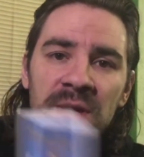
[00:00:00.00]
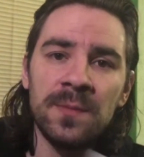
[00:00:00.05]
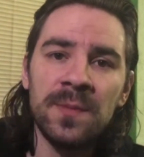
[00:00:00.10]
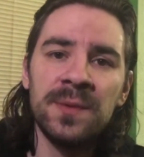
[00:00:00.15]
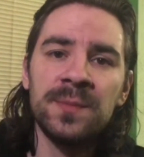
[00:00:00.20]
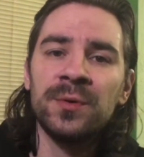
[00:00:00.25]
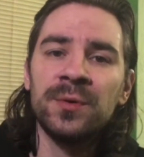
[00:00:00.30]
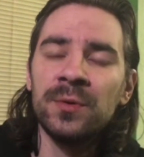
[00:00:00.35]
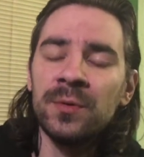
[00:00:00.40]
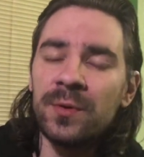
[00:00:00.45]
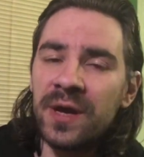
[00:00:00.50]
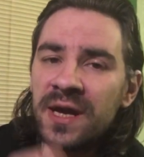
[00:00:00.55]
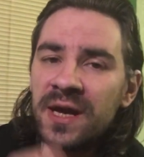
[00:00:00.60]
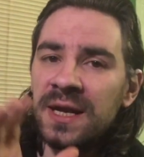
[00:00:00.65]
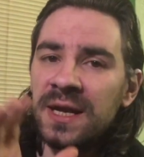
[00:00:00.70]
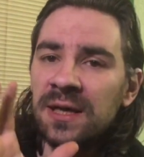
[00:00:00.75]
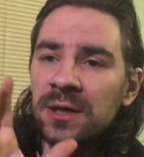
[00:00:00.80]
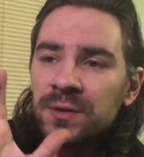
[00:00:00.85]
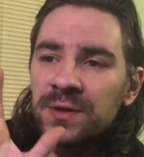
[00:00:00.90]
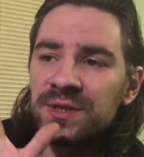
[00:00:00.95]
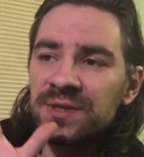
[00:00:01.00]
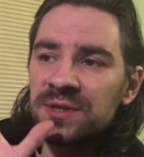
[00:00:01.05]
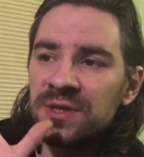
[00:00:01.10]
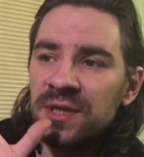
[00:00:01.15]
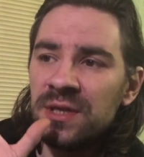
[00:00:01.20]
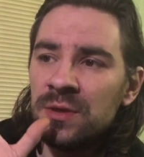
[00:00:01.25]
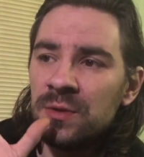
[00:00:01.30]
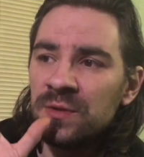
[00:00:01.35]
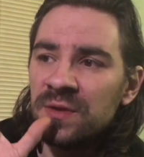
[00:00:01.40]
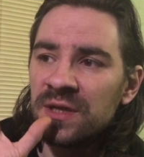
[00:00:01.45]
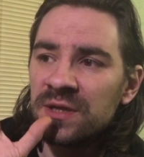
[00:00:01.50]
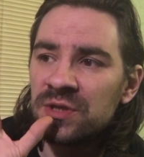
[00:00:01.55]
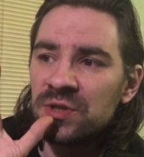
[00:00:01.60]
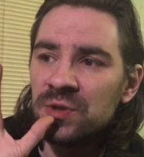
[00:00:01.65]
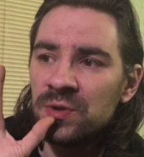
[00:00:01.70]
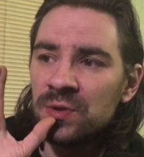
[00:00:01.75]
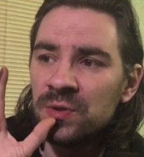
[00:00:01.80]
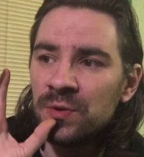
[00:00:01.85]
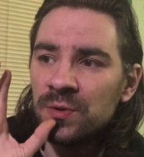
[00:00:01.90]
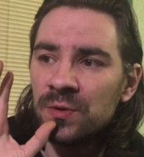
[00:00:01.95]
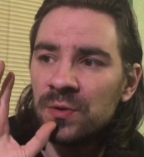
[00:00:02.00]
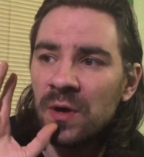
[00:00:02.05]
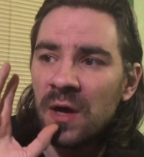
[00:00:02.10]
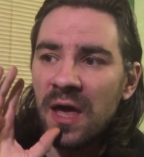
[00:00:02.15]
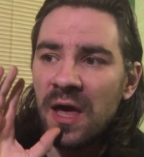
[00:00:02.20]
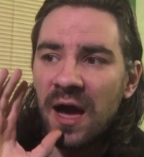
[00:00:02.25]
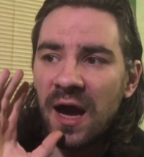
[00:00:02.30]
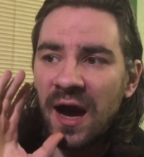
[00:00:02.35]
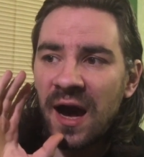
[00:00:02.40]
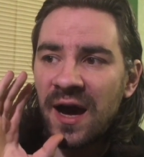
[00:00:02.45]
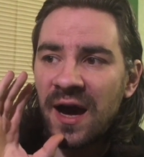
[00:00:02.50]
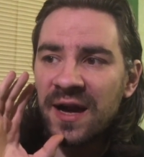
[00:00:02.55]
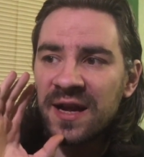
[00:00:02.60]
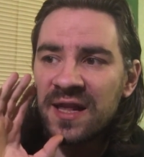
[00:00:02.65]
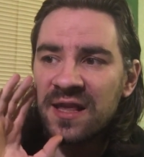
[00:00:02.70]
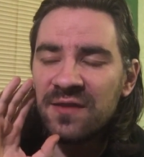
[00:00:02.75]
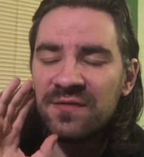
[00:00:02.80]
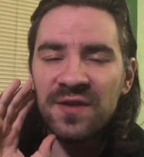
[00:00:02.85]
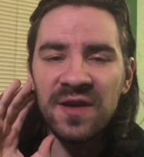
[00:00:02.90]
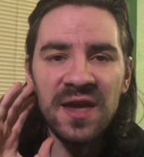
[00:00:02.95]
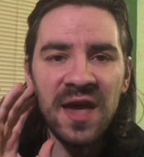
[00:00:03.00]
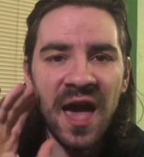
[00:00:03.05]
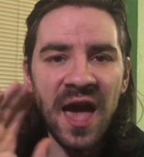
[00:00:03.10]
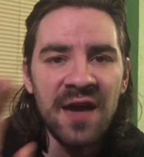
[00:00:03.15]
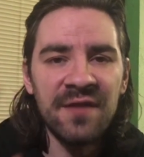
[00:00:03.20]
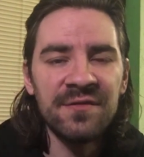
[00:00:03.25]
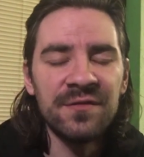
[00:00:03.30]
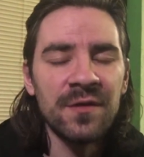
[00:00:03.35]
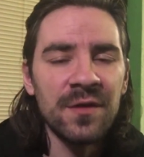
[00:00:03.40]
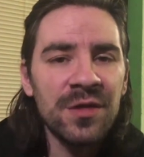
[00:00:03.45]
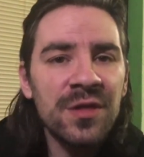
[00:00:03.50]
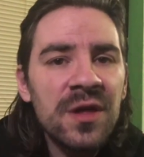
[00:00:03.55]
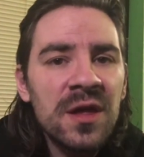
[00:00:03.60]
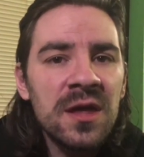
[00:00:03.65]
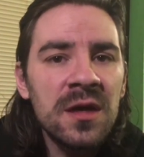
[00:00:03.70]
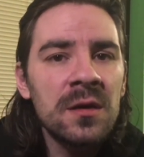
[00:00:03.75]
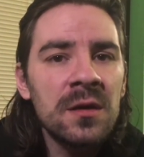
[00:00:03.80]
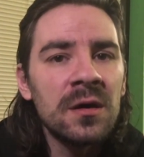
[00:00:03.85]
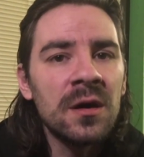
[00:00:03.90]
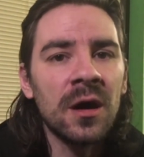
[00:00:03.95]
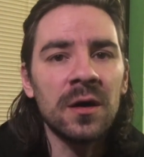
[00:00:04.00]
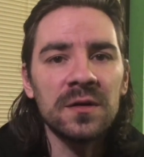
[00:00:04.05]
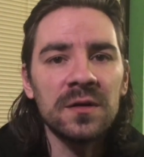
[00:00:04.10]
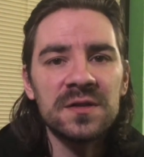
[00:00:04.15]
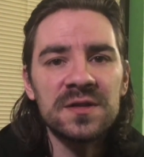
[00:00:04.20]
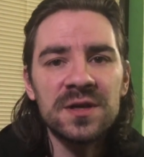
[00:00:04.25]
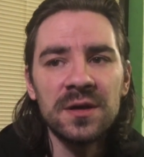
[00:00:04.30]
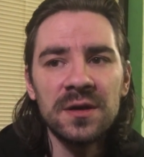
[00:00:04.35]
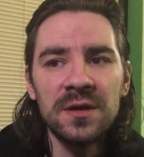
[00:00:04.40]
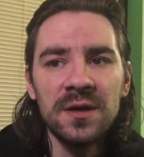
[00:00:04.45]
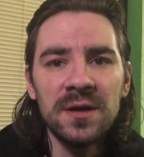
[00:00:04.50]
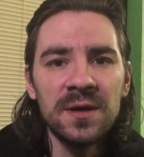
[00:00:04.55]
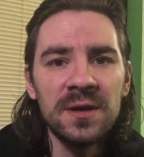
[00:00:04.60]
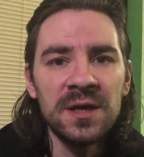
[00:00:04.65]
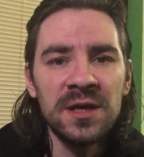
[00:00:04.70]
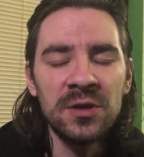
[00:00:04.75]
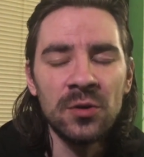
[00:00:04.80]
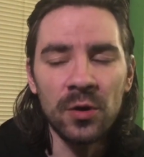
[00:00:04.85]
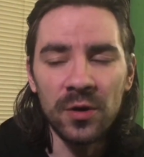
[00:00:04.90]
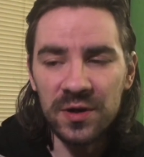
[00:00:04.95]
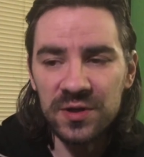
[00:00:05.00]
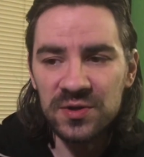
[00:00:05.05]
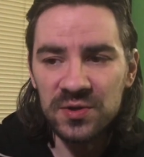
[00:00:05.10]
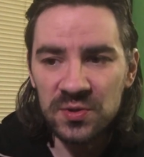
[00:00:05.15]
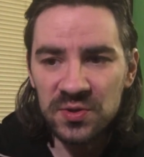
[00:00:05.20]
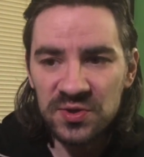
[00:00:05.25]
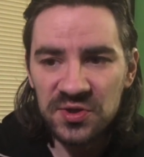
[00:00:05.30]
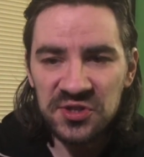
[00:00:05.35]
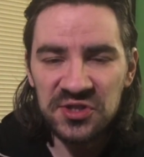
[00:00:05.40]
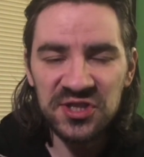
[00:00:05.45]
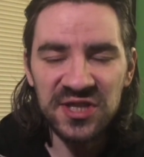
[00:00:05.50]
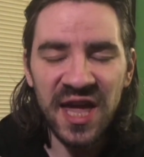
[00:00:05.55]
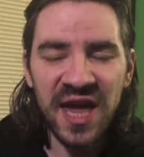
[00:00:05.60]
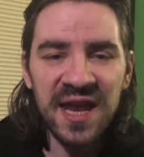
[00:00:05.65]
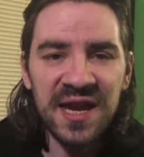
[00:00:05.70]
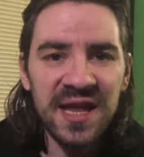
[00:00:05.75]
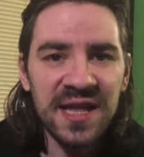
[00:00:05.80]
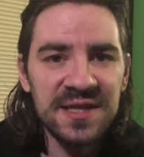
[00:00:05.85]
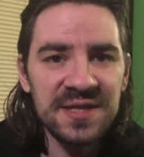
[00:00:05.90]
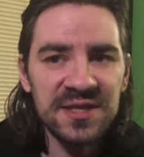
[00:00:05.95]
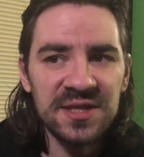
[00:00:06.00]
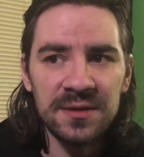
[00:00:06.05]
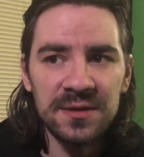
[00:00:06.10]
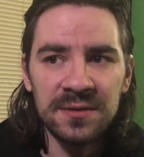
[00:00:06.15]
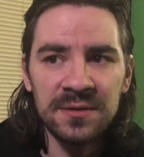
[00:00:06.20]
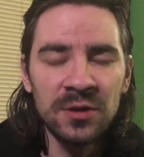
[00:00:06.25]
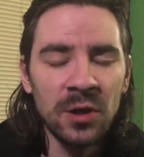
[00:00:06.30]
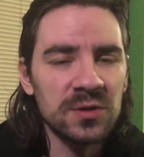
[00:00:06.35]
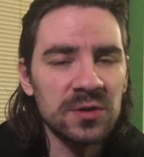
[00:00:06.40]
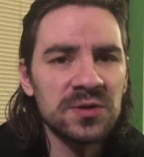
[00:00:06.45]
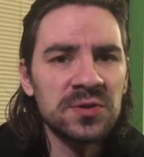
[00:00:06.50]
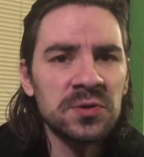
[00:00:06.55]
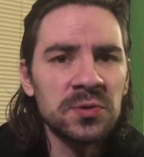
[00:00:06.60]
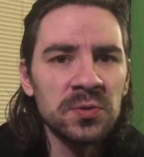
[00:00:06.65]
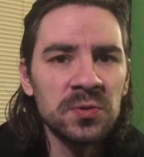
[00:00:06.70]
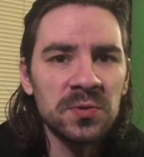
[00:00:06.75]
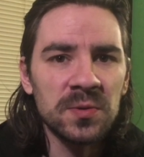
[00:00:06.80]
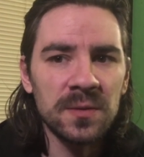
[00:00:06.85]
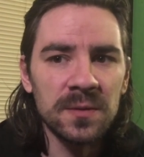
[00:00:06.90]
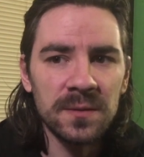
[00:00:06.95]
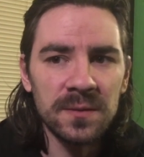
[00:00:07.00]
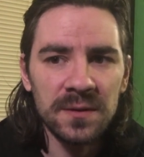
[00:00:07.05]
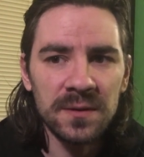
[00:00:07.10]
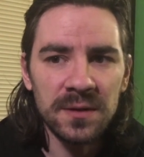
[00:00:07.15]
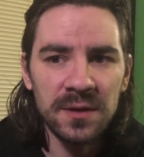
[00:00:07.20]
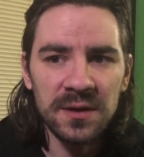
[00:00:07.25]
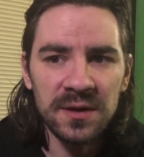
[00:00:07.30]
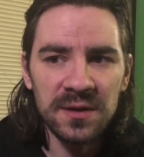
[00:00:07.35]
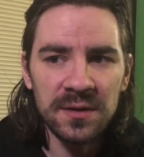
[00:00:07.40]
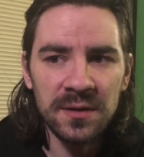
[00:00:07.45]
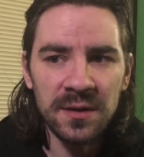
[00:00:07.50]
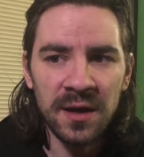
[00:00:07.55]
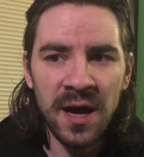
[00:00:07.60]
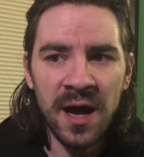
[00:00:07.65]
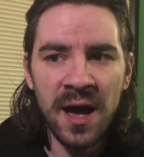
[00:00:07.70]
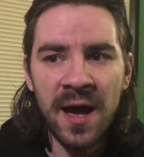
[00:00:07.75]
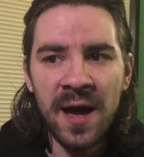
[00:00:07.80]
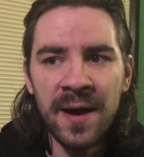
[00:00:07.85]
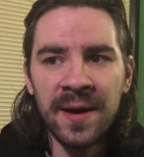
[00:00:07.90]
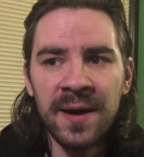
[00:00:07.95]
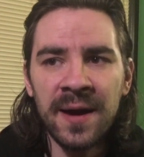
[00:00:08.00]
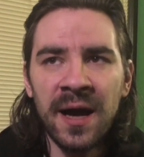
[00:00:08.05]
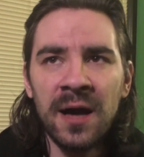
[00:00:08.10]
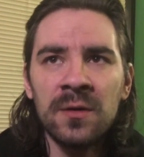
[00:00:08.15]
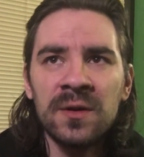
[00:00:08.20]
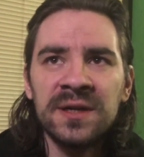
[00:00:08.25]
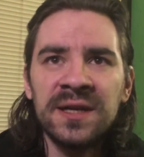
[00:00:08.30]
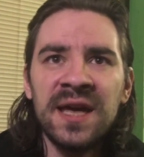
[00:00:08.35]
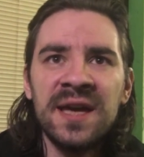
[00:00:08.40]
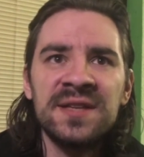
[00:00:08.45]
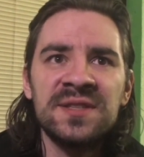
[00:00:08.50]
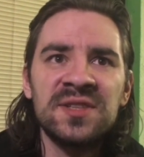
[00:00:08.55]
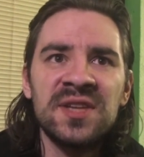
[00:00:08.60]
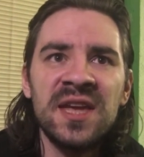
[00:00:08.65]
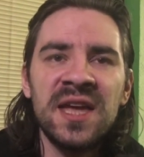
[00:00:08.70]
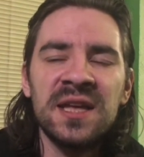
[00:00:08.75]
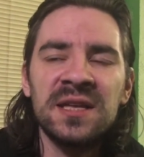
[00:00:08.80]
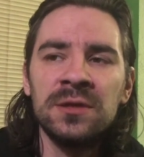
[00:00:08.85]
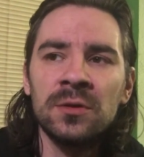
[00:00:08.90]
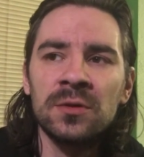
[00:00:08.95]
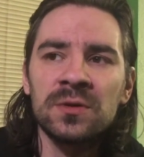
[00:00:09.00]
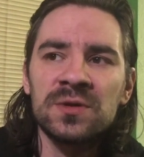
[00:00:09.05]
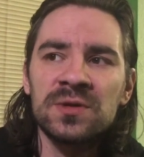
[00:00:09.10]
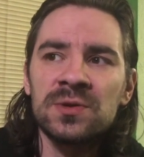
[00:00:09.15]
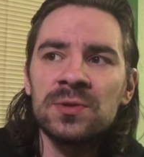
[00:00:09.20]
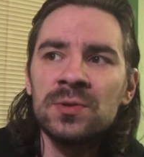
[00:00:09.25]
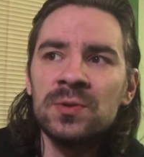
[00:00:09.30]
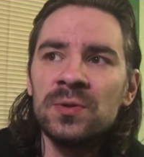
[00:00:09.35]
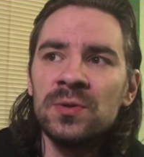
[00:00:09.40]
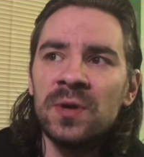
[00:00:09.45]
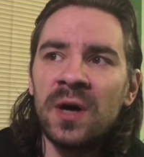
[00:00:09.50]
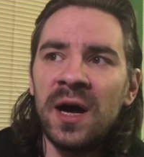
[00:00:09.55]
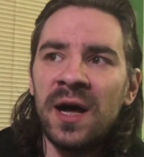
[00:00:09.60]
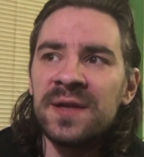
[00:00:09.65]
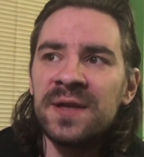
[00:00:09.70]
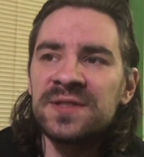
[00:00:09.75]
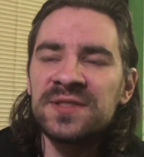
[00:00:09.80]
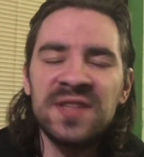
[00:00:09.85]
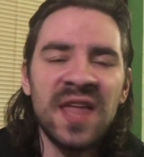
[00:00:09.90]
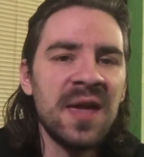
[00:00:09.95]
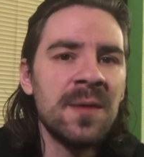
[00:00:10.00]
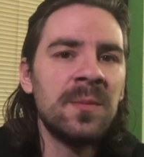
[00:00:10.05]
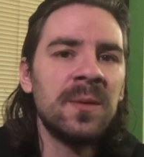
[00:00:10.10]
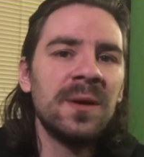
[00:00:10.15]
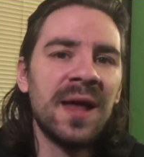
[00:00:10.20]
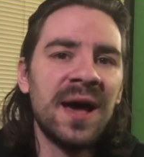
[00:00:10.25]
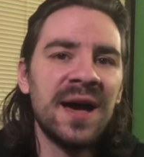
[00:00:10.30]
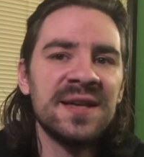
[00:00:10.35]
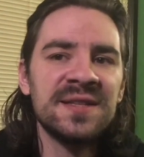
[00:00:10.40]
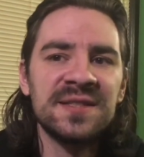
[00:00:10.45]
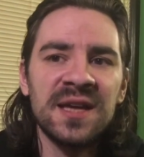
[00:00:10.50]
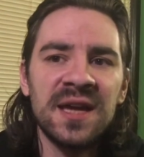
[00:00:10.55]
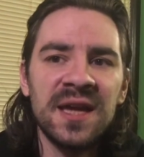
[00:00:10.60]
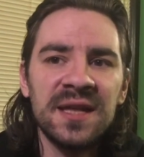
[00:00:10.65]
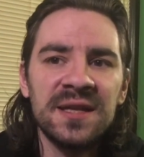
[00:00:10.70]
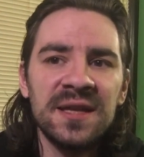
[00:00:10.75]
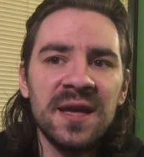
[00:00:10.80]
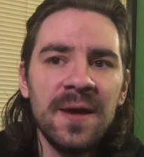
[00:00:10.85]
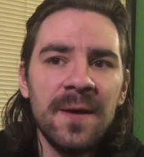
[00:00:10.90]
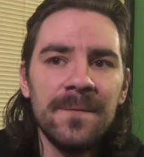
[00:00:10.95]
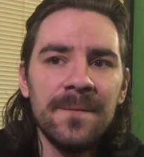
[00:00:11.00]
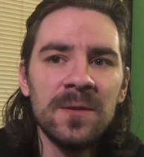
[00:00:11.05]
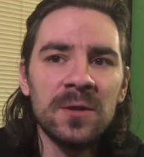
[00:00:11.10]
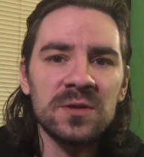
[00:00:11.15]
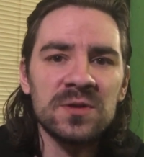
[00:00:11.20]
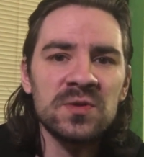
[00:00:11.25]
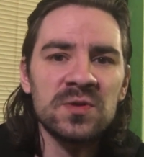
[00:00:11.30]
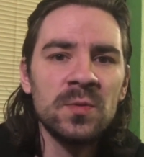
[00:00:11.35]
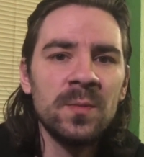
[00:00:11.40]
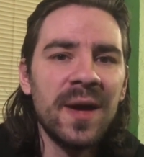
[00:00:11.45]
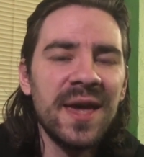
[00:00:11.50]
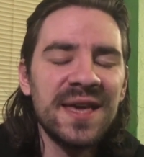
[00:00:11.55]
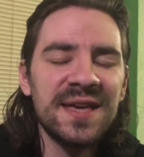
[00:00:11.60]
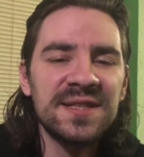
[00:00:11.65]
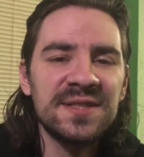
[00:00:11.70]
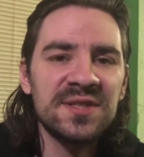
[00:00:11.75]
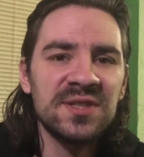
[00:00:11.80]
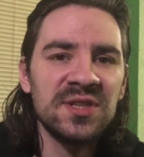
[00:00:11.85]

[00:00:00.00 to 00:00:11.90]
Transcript: People really gonna see you that you are giving everything you got in order to sustain it, not to uh, how can I say it, not to uh, stabilize it, not to make it